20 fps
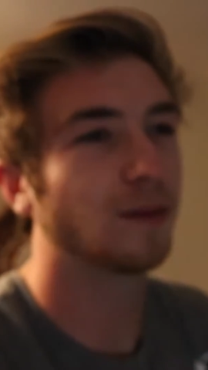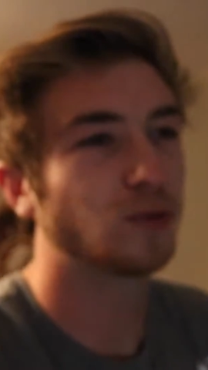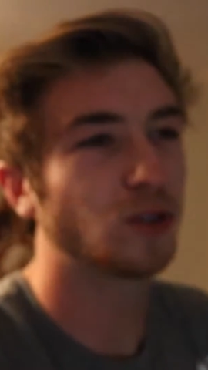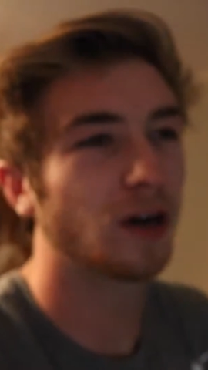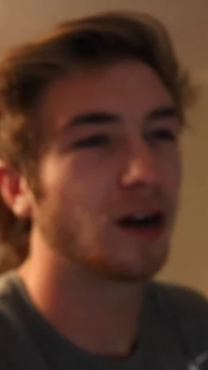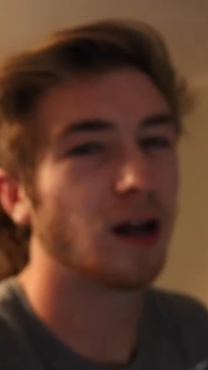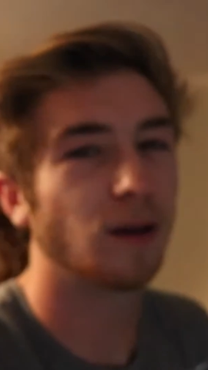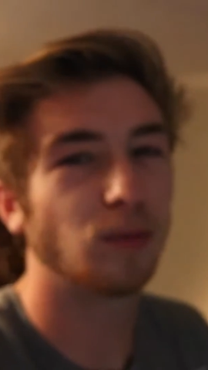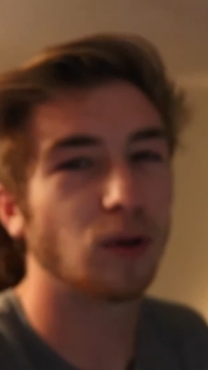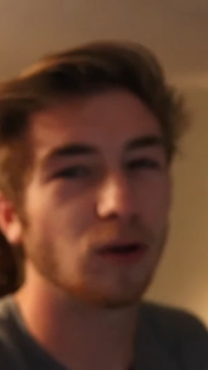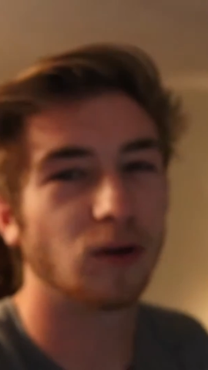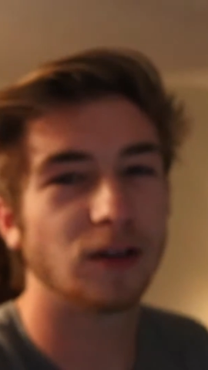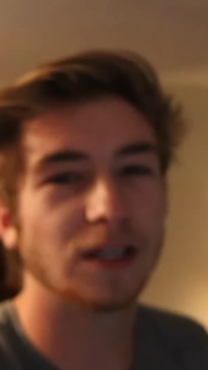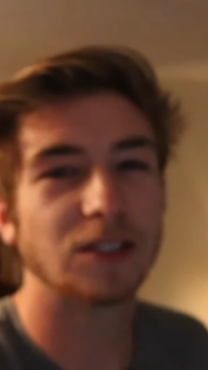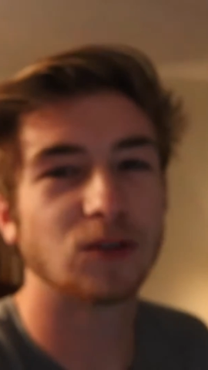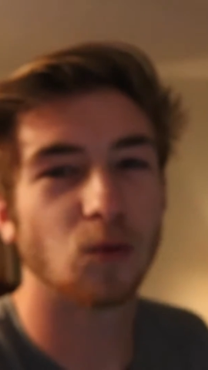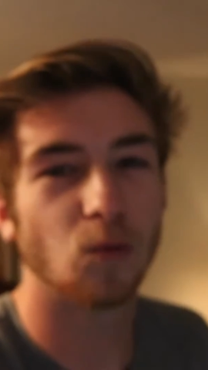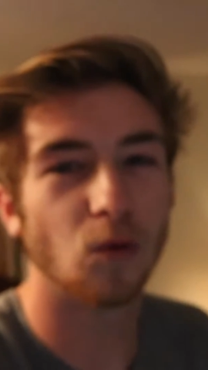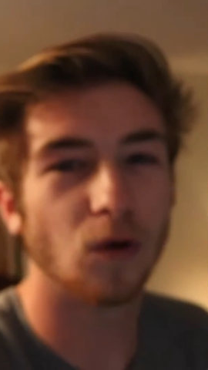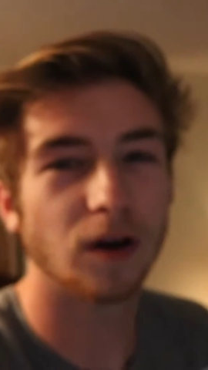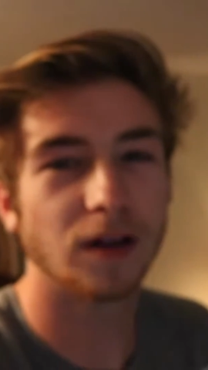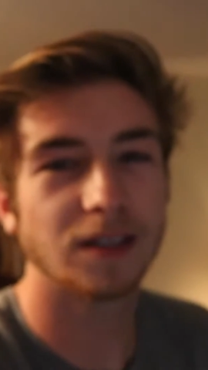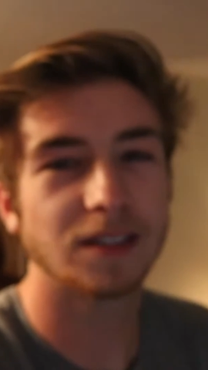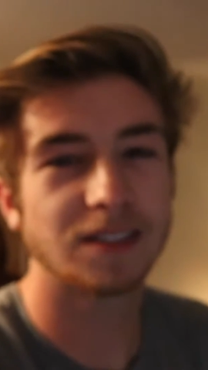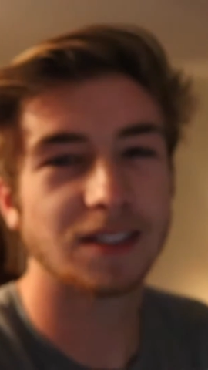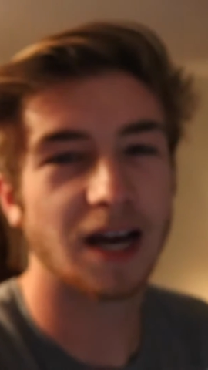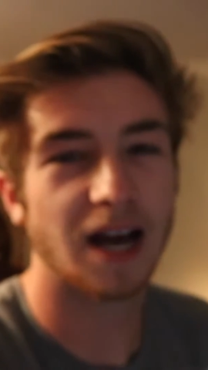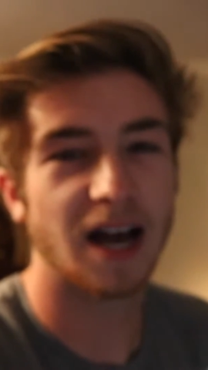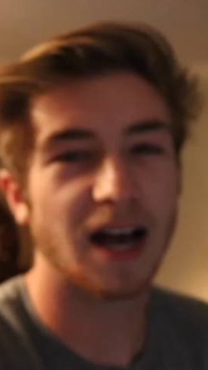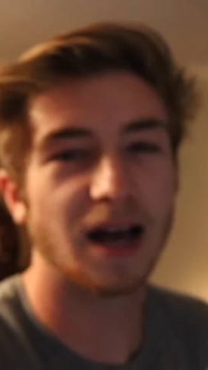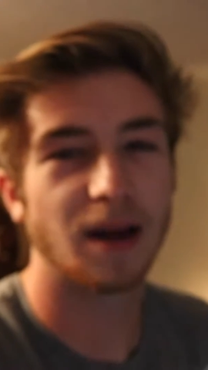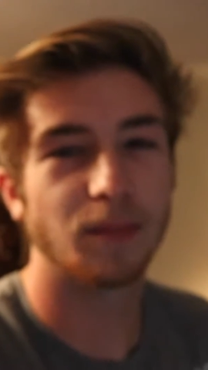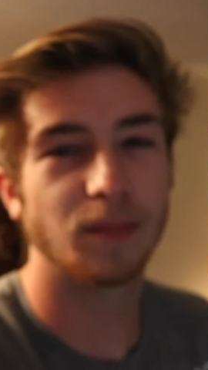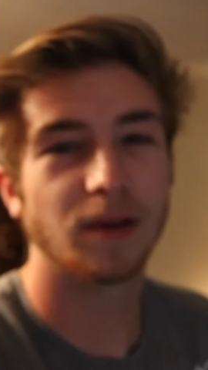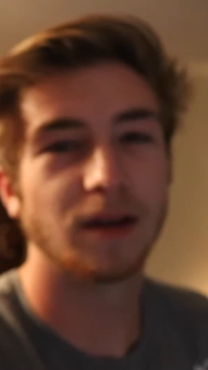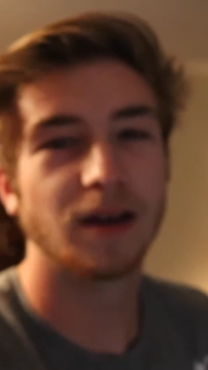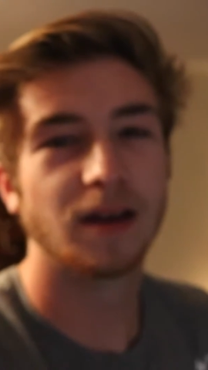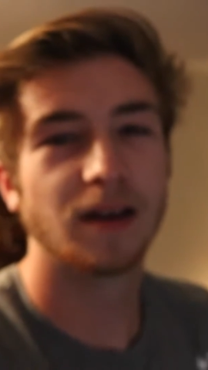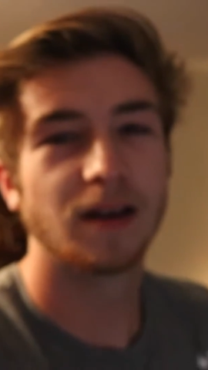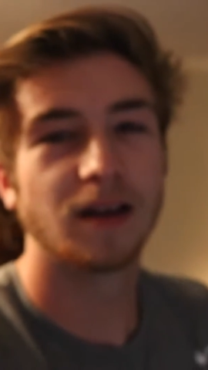I'm trying to upload at least one time
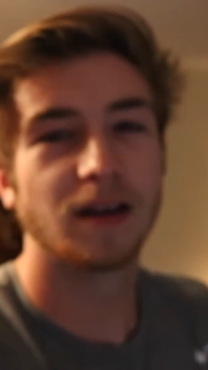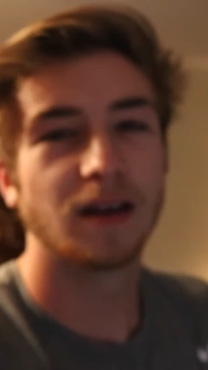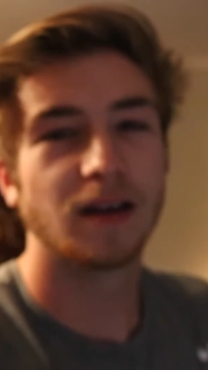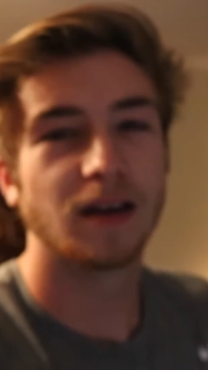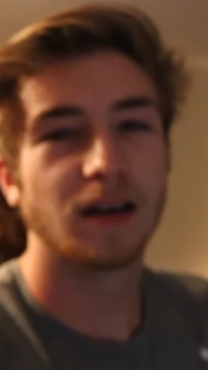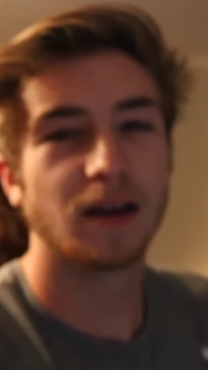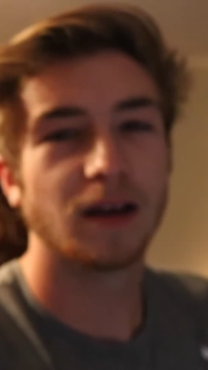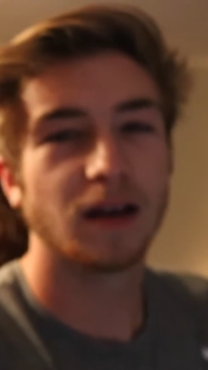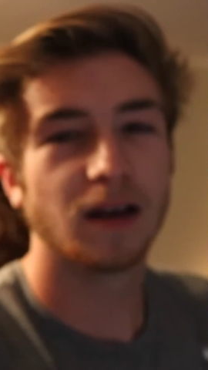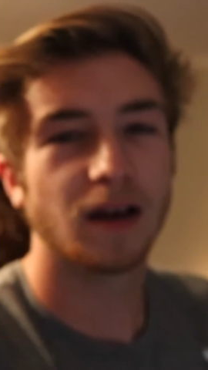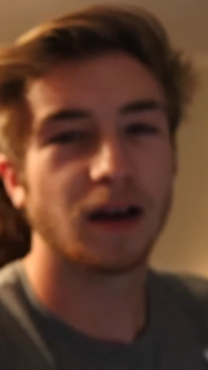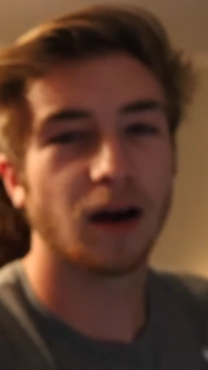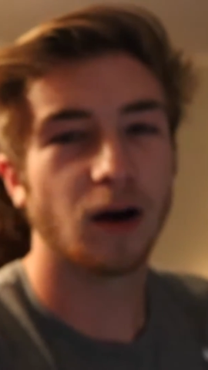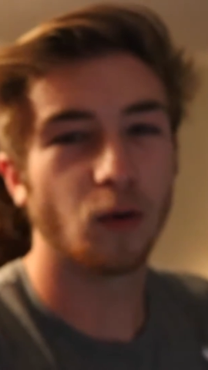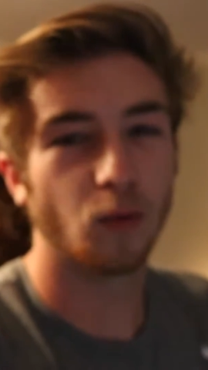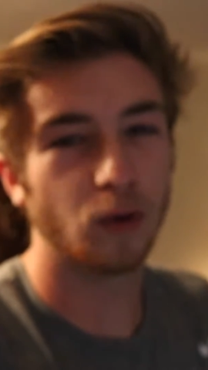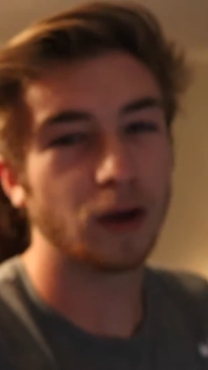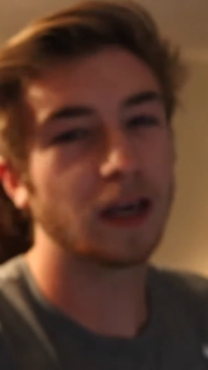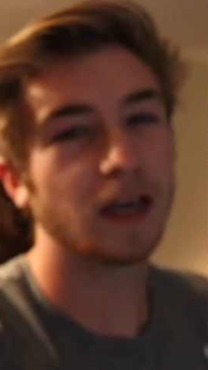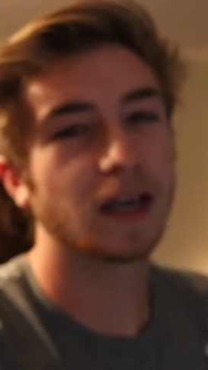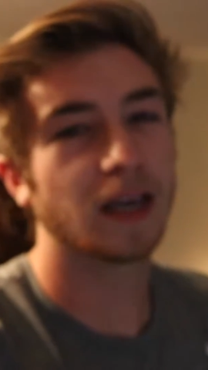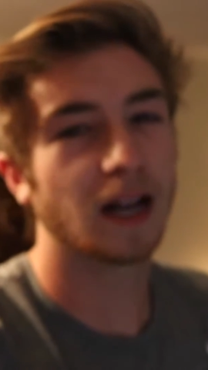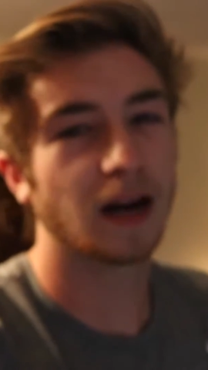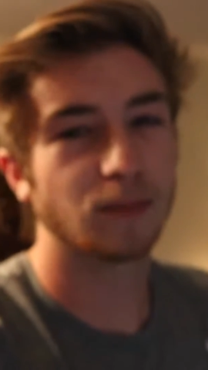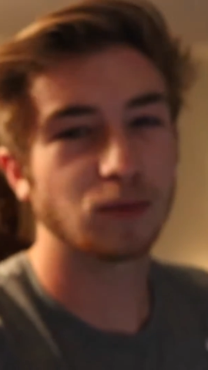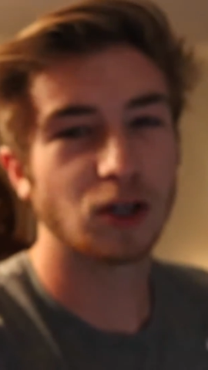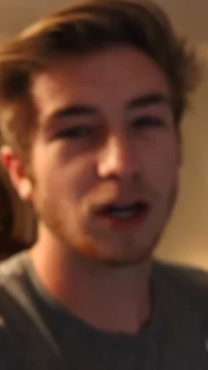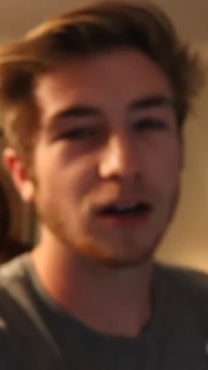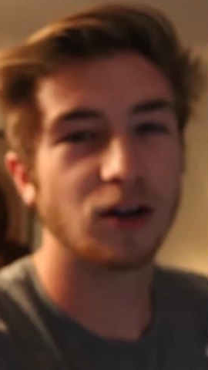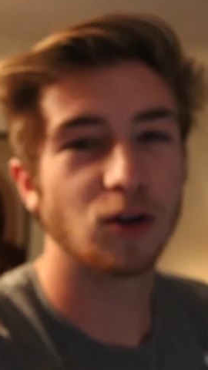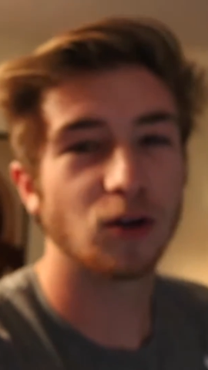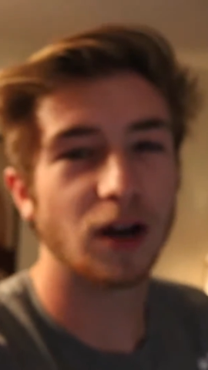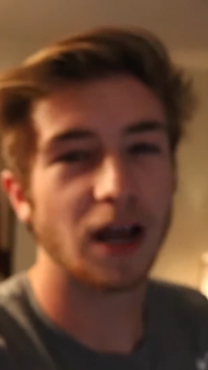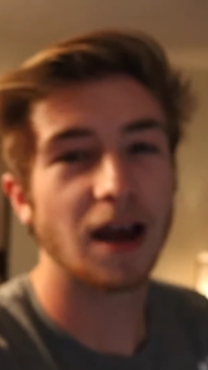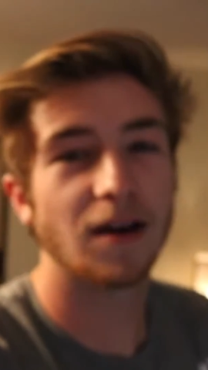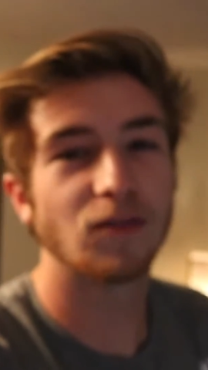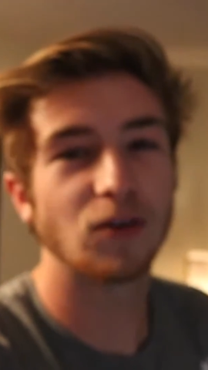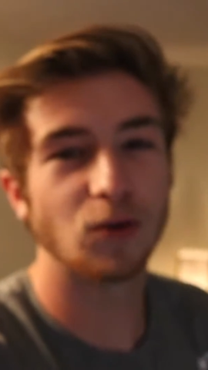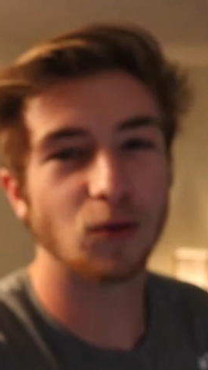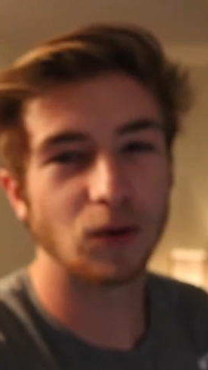a week, and I'm trying to do it
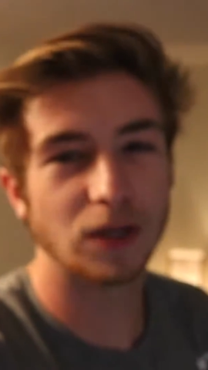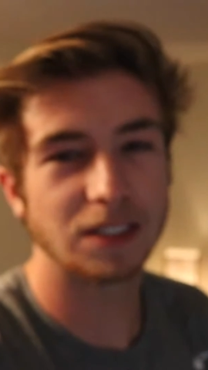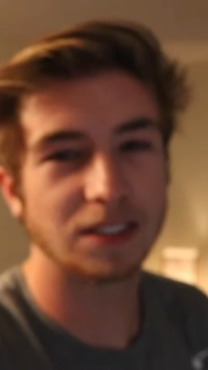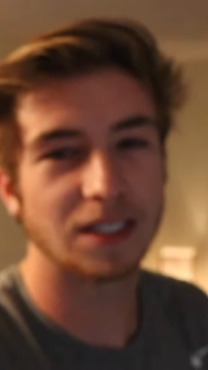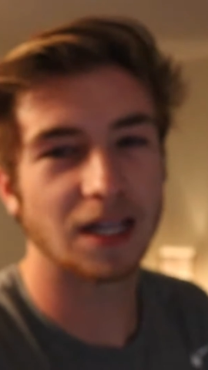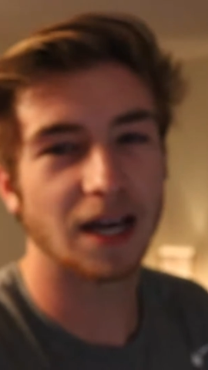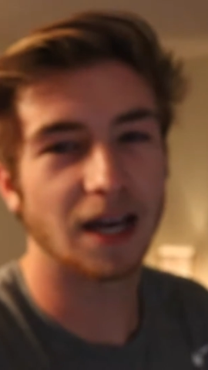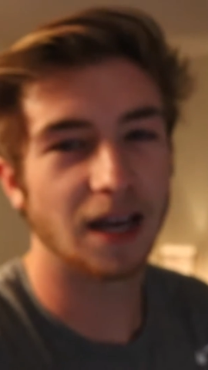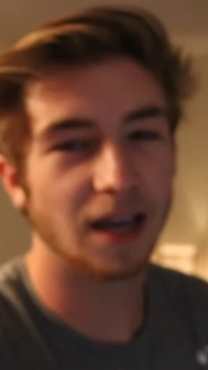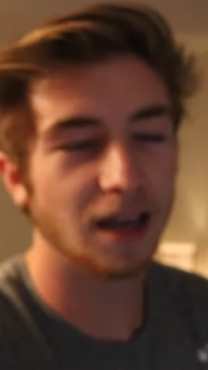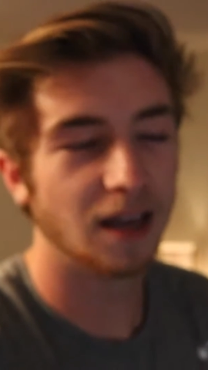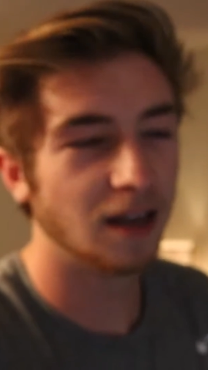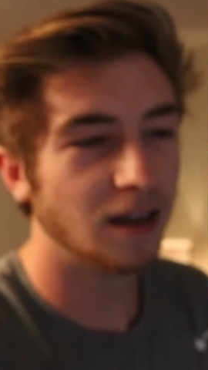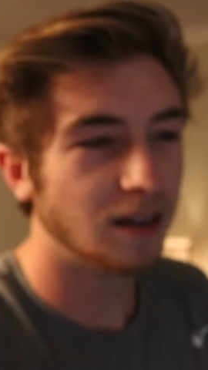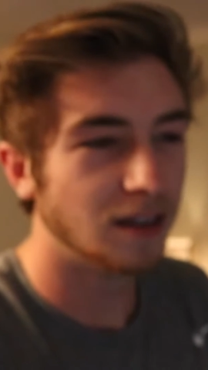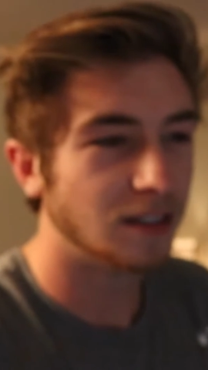every Wednesday.